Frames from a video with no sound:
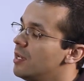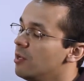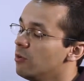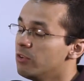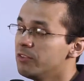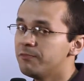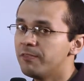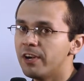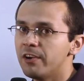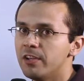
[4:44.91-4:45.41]
It
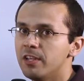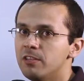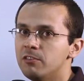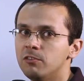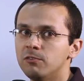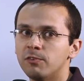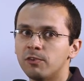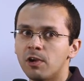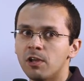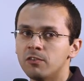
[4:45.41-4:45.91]
was very
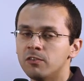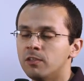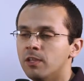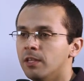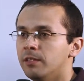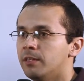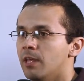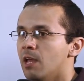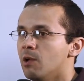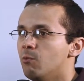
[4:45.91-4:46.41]
easy for us.
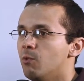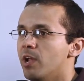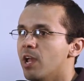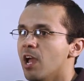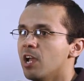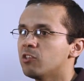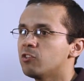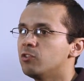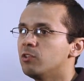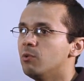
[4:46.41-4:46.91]
And then we
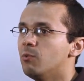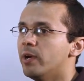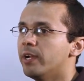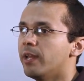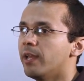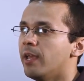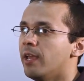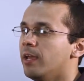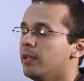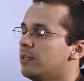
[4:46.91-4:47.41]
actually went
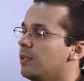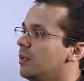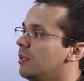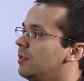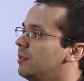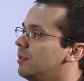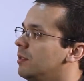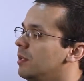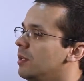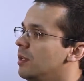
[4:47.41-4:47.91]
ahead
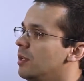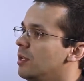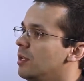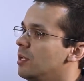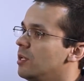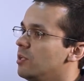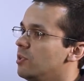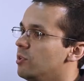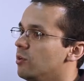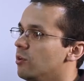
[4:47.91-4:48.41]
and
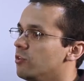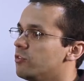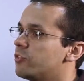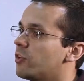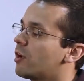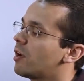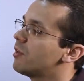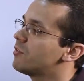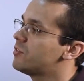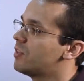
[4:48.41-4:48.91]
you know
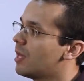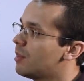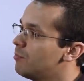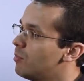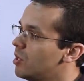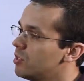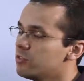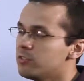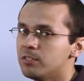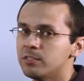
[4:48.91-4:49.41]
started a
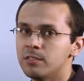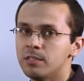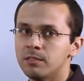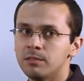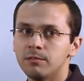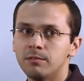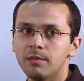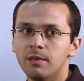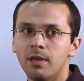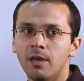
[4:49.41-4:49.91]

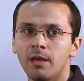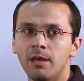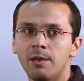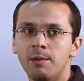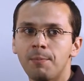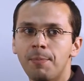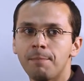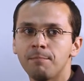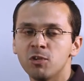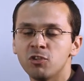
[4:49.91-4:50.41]
sandbox
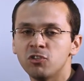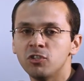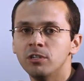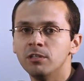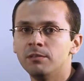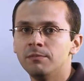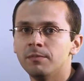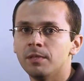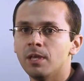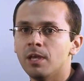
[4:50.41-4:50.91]
um,
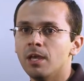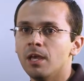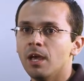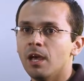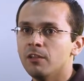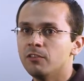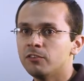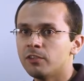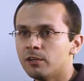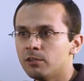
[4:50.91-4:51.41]
machine
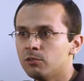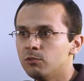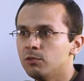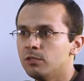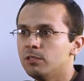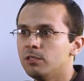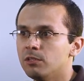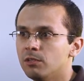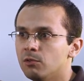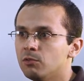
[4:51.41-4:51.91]
and start
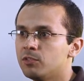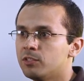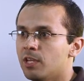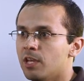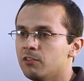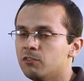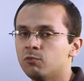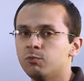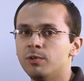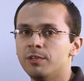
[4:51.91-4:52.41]
doing you know
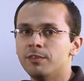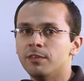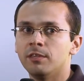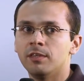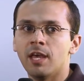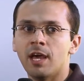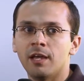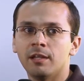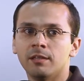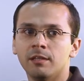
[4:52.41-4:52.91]
tests with
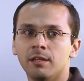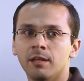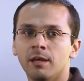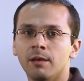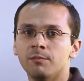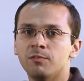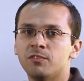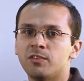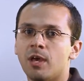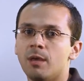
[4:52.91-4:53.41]
that you
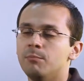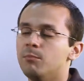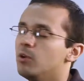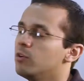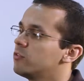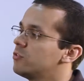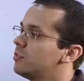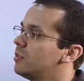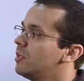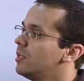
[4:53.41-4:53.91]
uh, know,
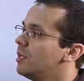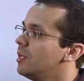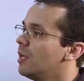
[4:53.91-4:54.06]
sandbox.